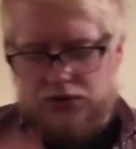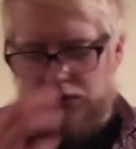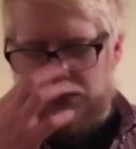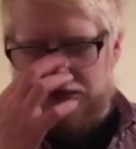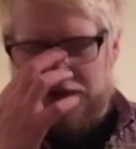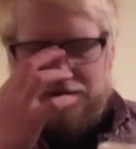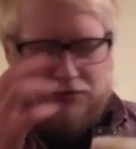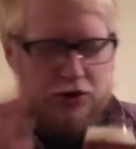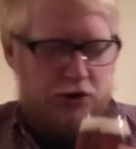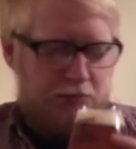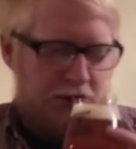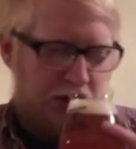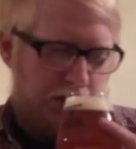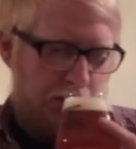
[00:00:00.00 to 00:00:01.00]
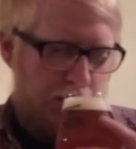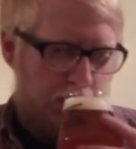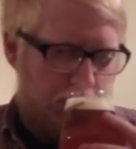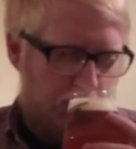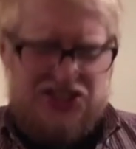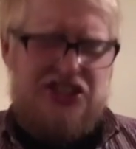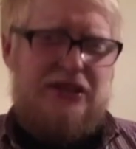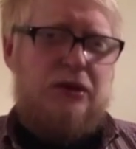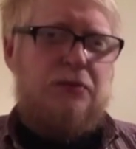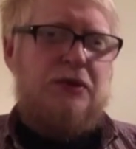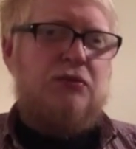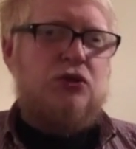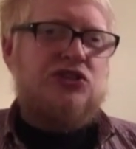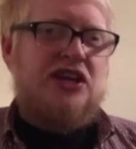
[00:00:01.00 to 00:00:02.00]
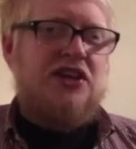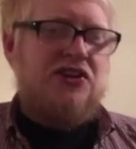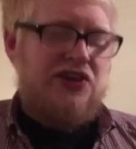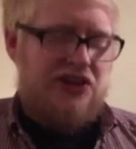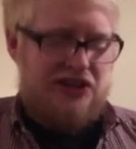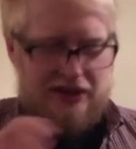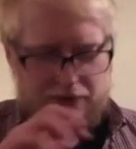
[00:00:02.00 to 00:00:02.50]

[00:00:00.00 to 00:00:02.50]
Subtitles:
Lovely aroma. It's actually a little bit more delicate